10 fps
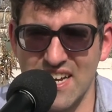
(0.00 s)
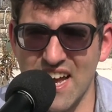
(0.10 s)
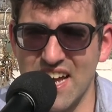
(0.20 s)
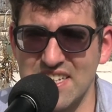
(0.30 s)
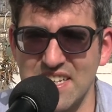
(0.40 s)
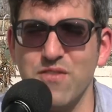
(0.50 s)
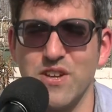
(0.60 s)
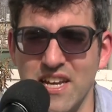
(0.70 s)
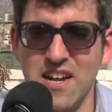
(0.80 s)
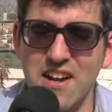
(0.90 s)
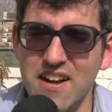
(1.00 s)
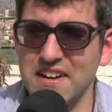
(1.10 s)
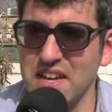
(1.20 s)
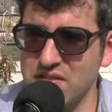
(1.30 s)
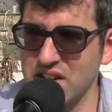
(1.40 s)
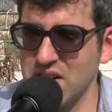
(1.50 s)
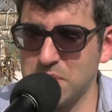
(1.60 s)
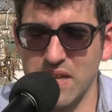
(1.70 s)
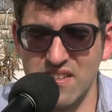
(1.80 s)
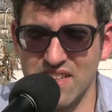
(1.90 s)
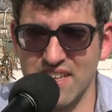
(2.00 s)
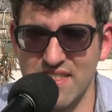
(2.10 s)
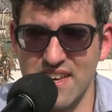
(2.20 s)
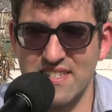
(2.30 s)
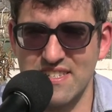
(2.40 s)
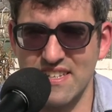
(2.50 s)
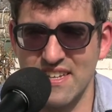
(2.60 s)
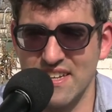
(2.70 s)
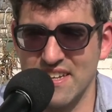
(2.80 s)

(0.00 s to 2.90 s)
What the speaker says: And even here, even in a place like this,